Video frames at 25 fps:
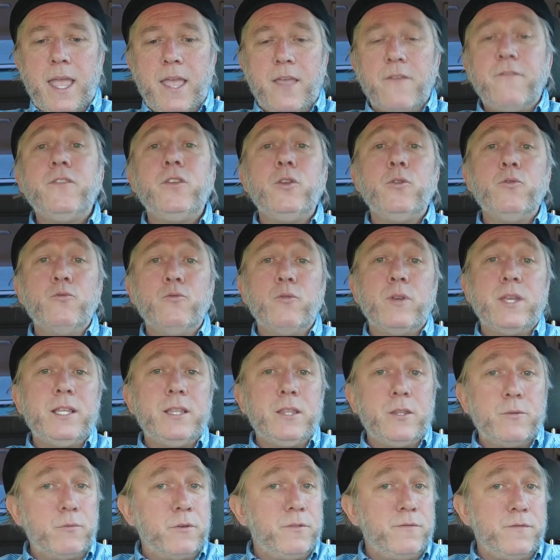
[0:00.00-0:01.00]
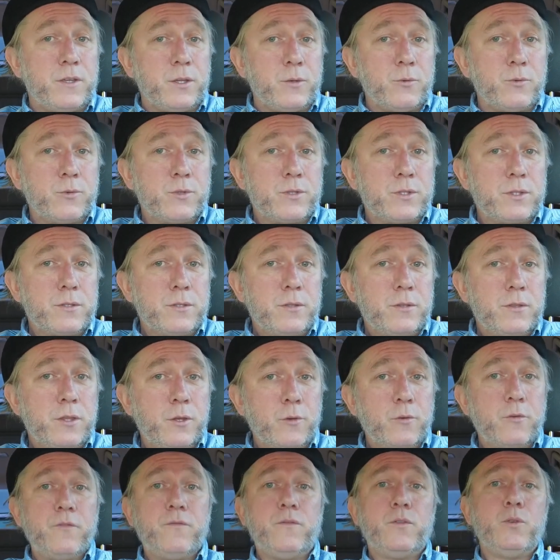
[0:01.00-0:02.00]
If you read the
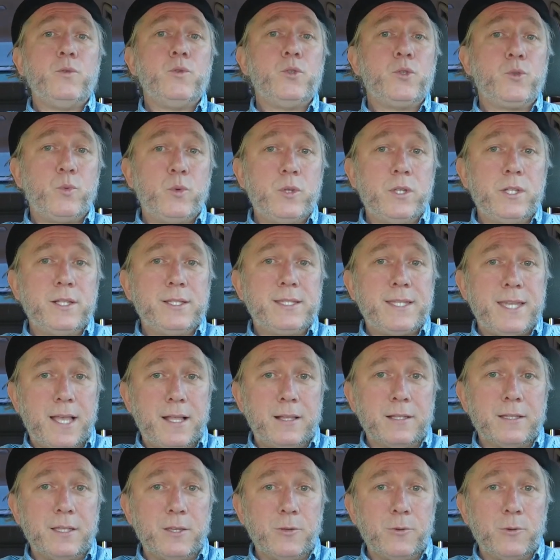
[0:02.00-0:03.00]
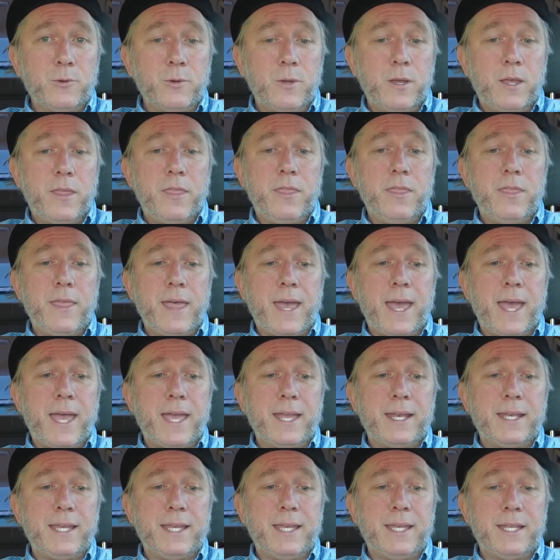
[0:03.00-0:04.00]
reviews will tell you
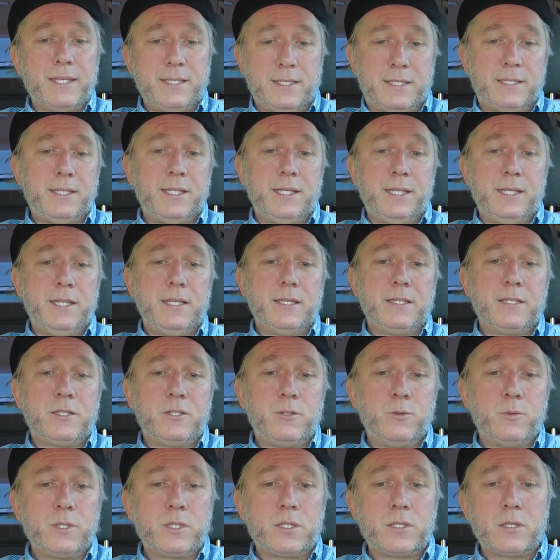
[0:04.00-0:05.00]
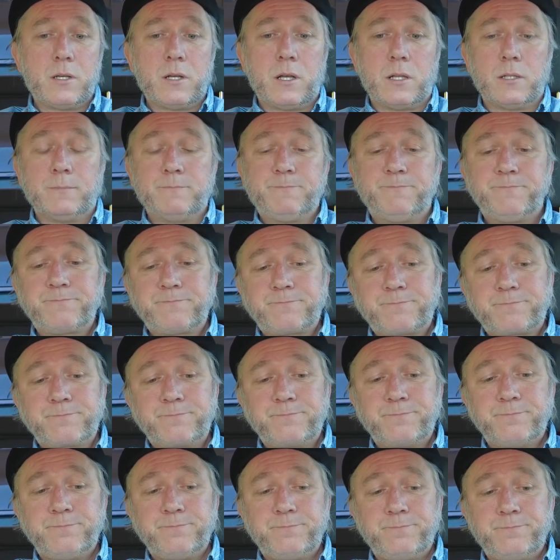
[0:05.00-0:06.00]
that it is tedious to install.
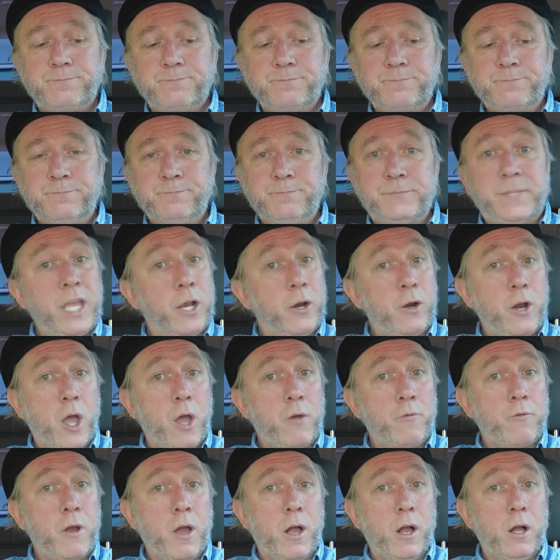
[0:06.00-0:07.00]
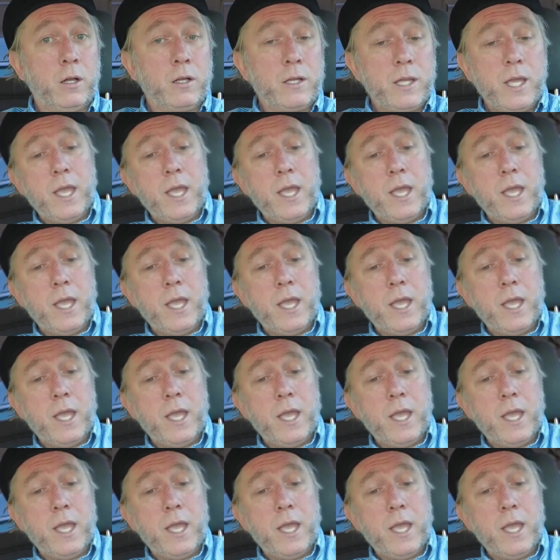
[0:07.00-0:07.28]
They're not wrong.